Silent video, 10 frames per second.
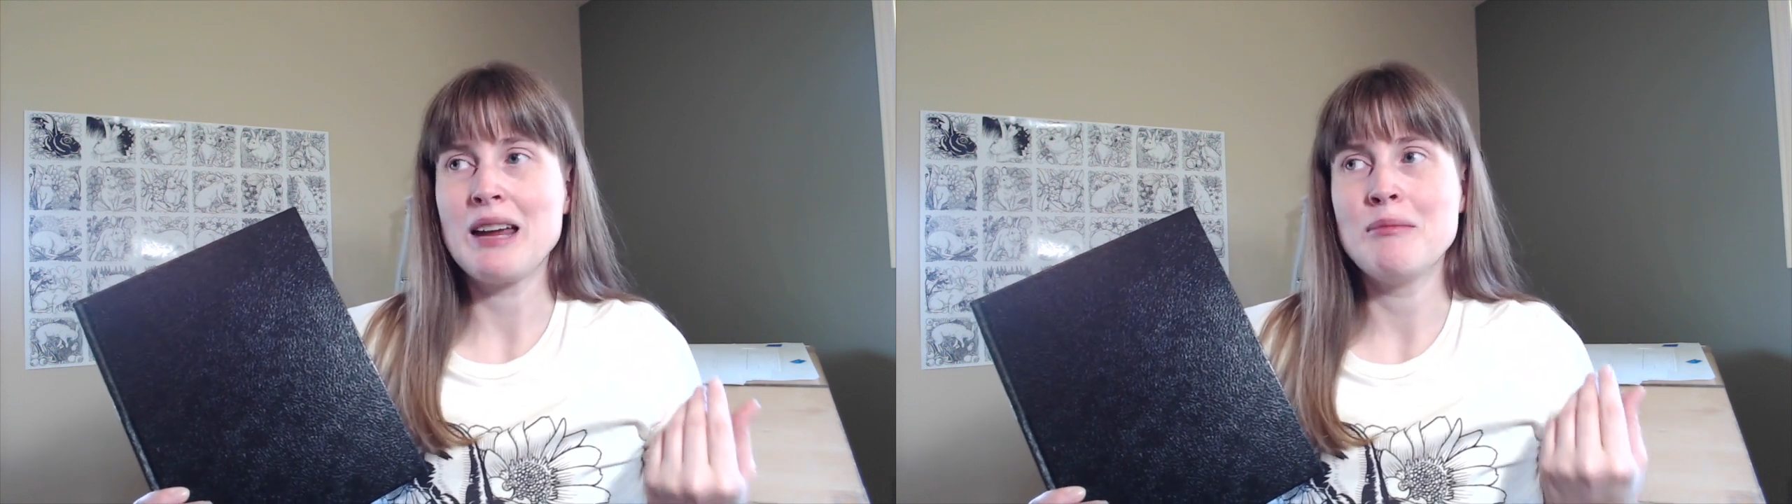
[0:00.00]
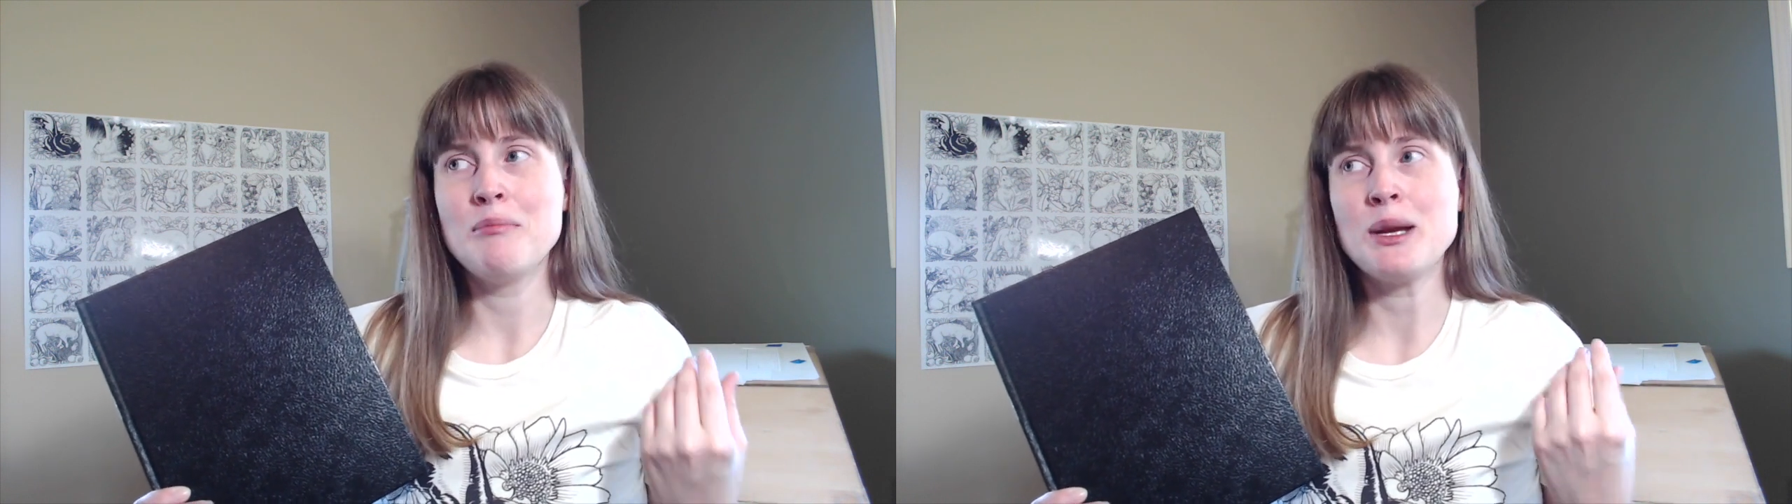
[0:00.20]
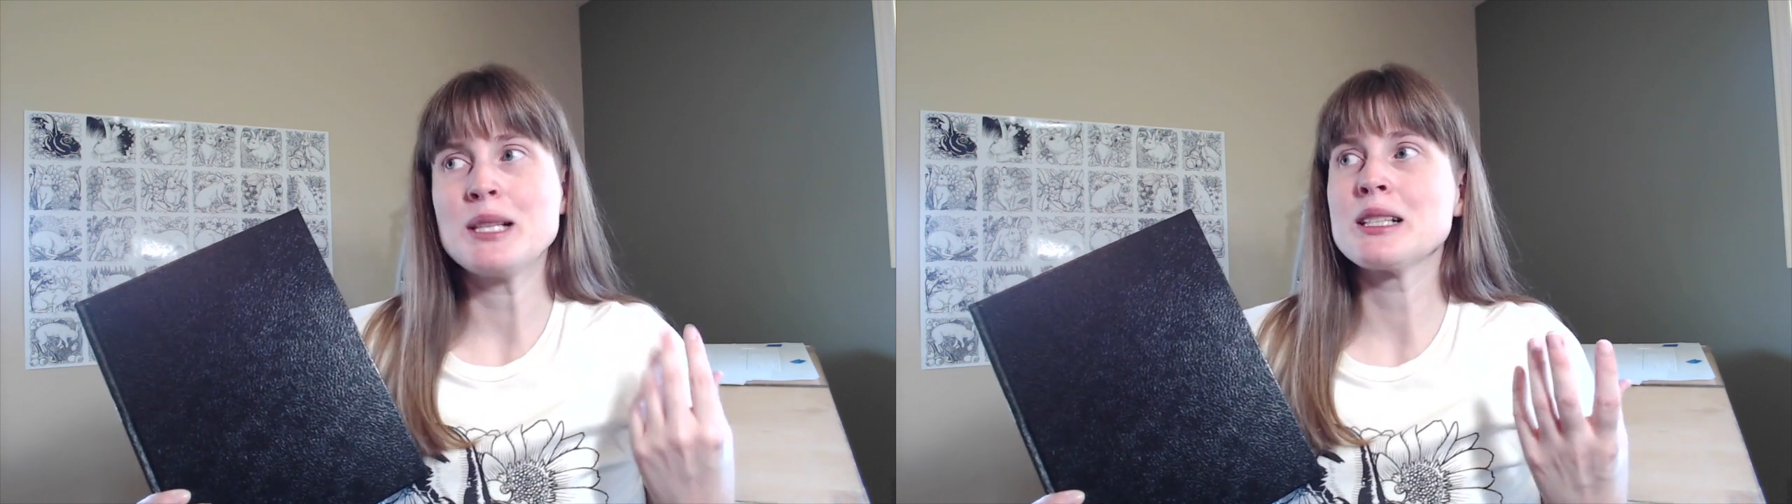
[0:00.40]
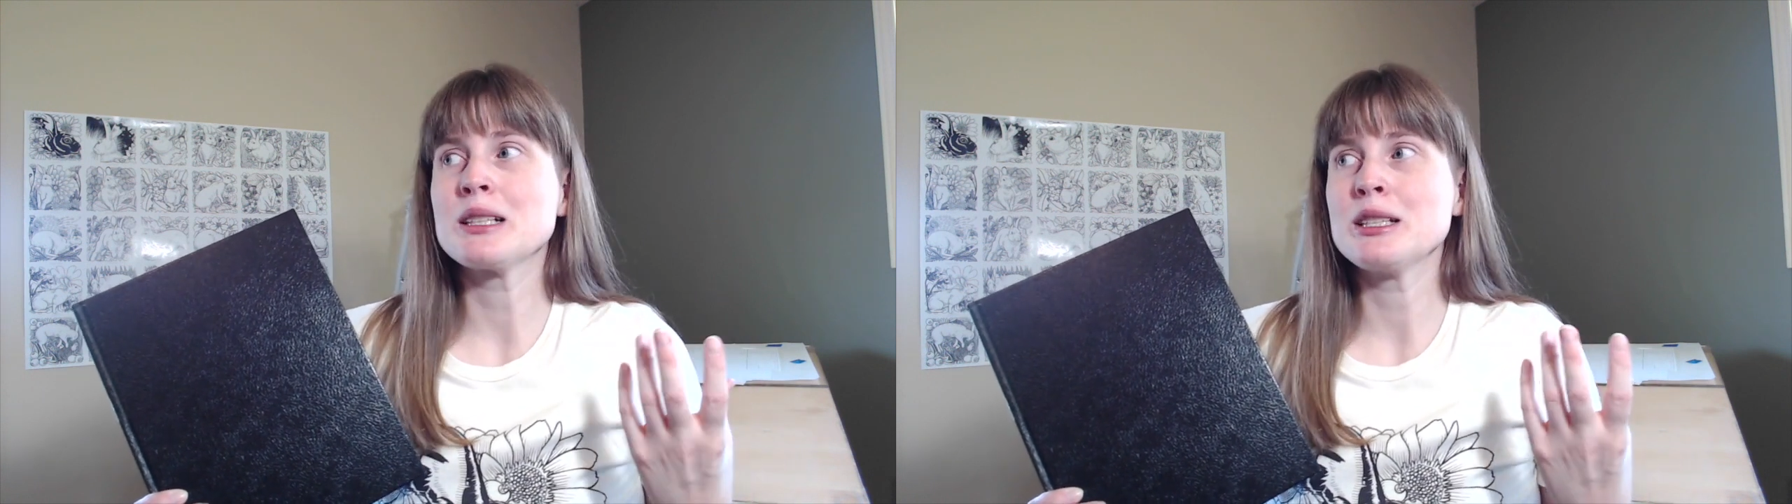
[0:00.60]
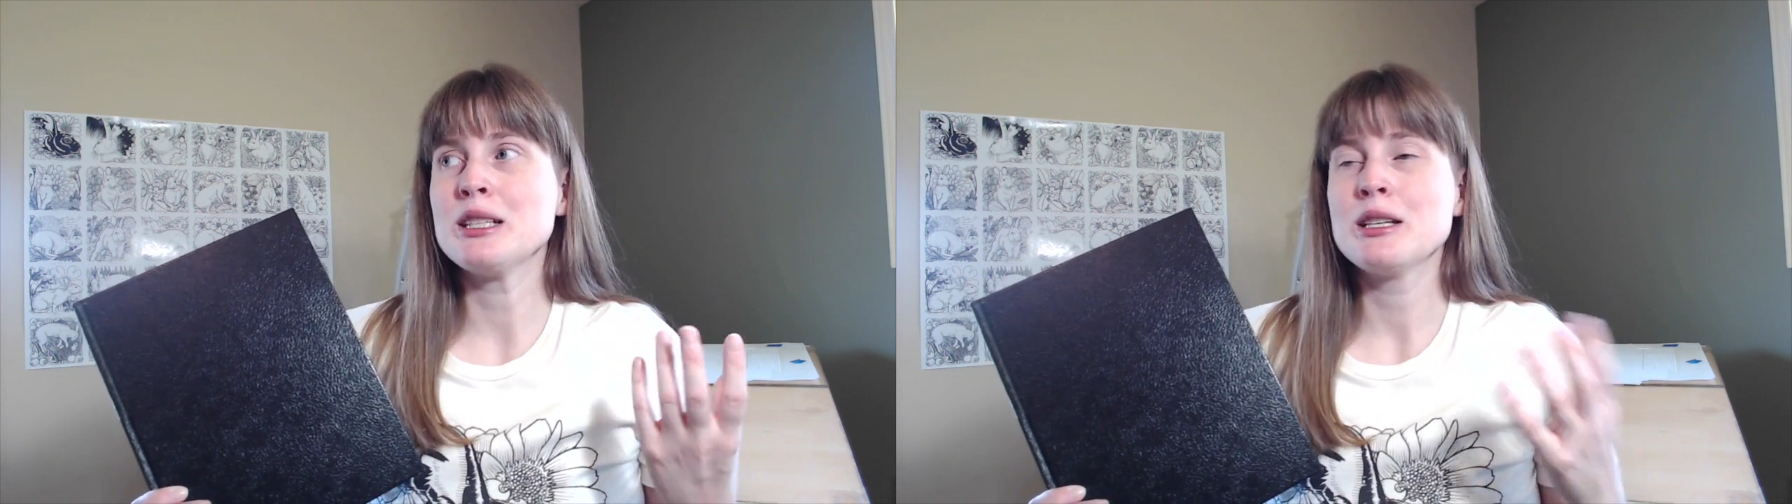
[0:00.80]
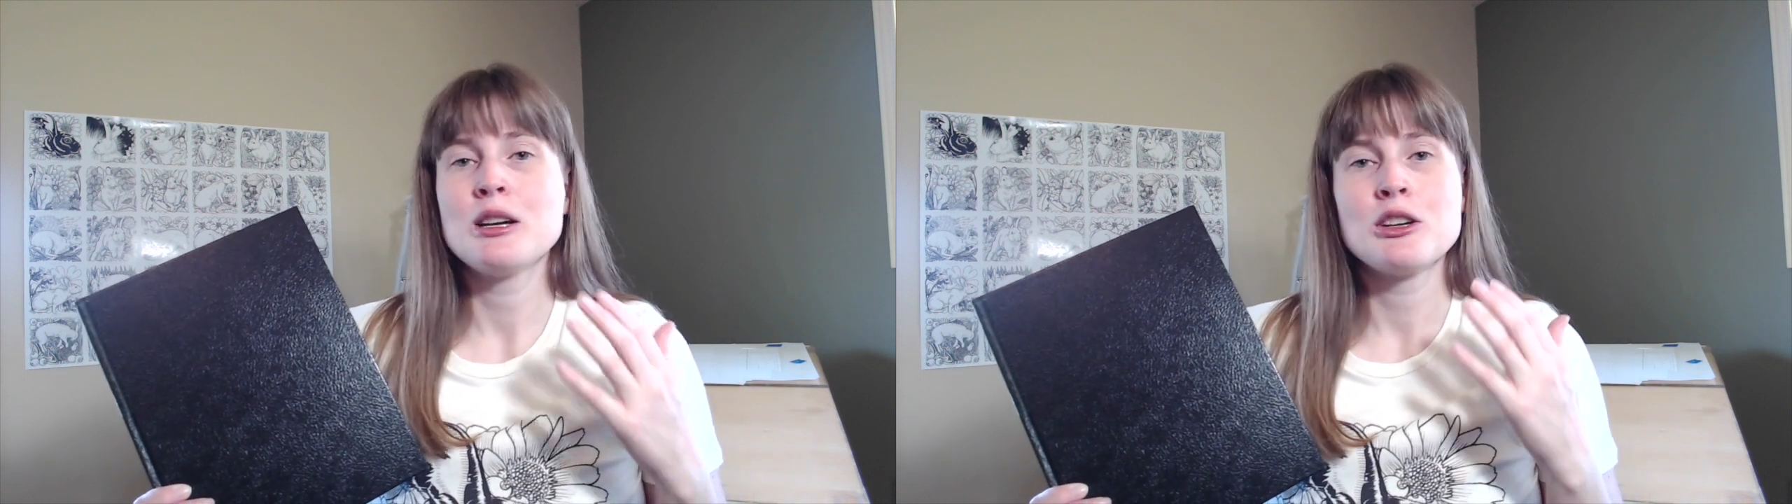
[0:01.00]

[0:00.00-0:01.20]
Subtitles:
and basically